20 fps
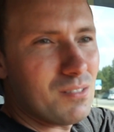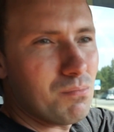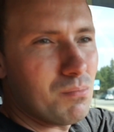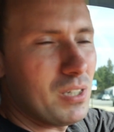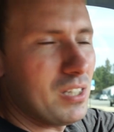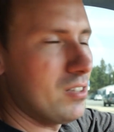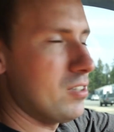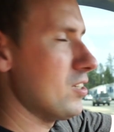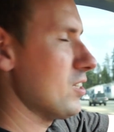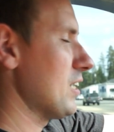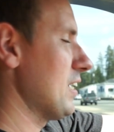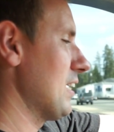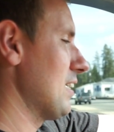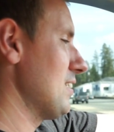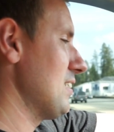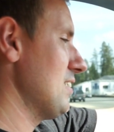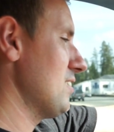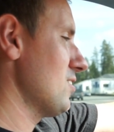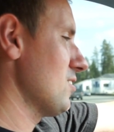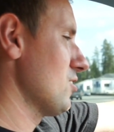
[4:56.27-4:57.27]
been looking
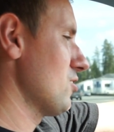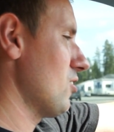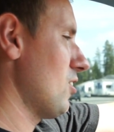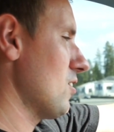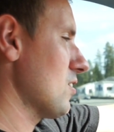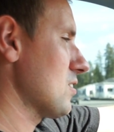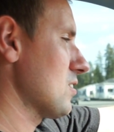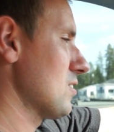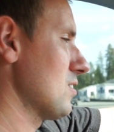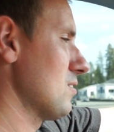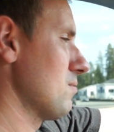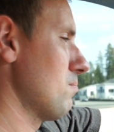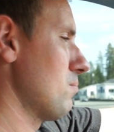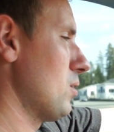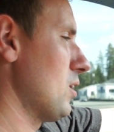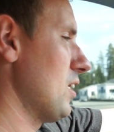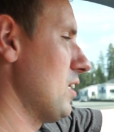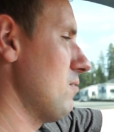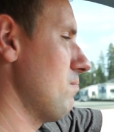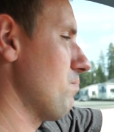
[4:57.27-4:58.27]
at diesel trucks,
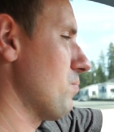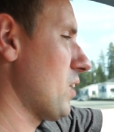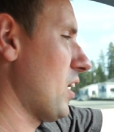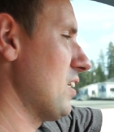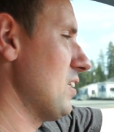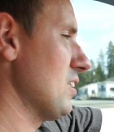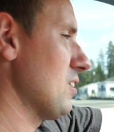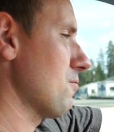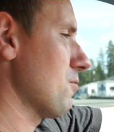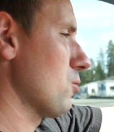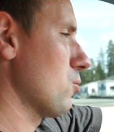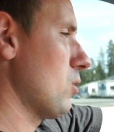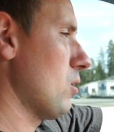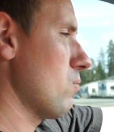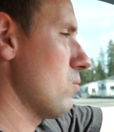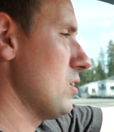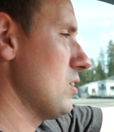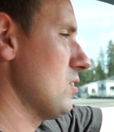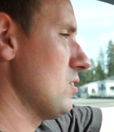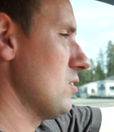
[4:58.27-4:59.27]
but I think for
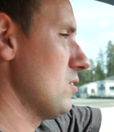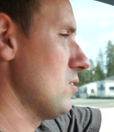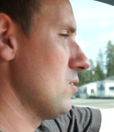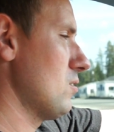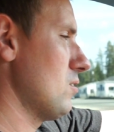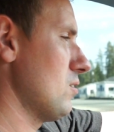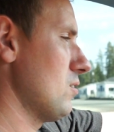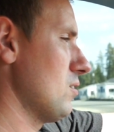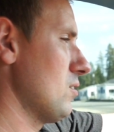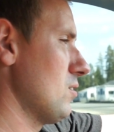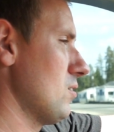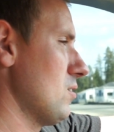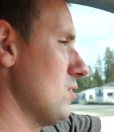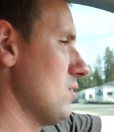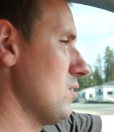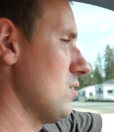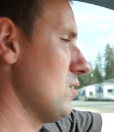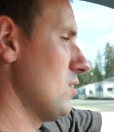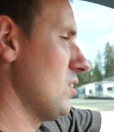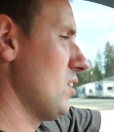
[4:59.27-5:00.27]
what we do,
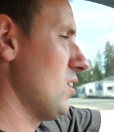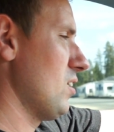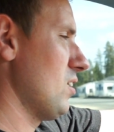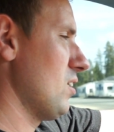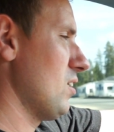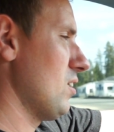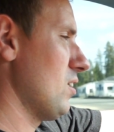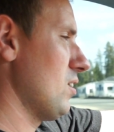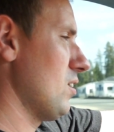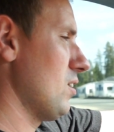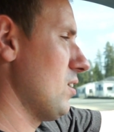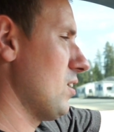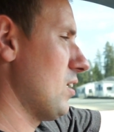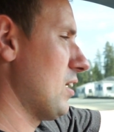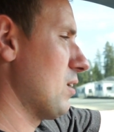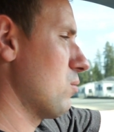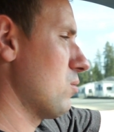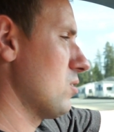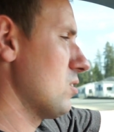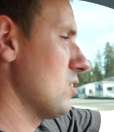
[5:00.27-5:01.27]

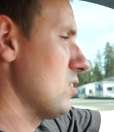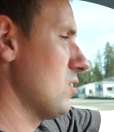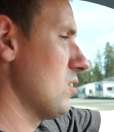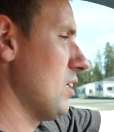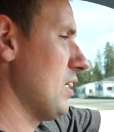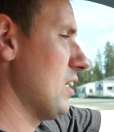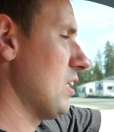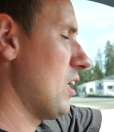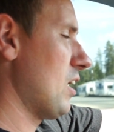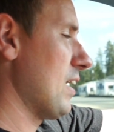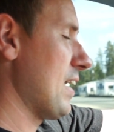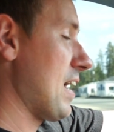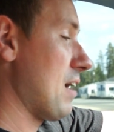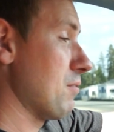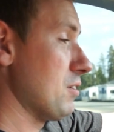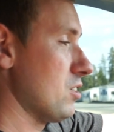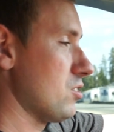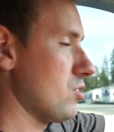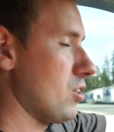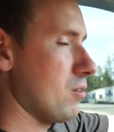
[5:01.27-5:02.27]
I wanted, and not
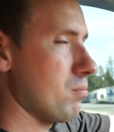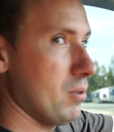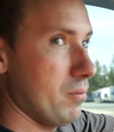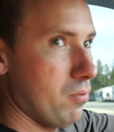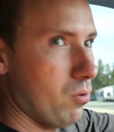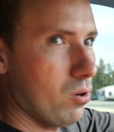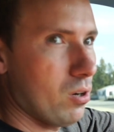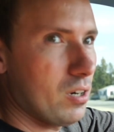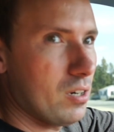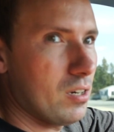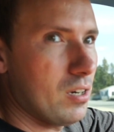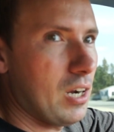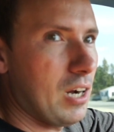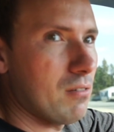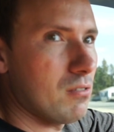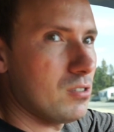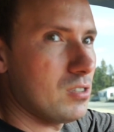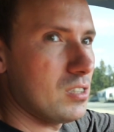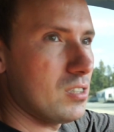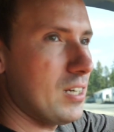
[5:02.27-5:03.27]
having a truck before and
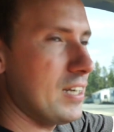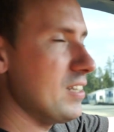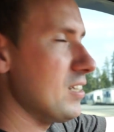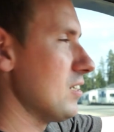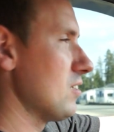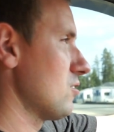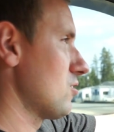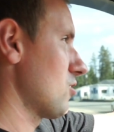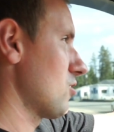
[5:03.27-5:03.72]
not really liking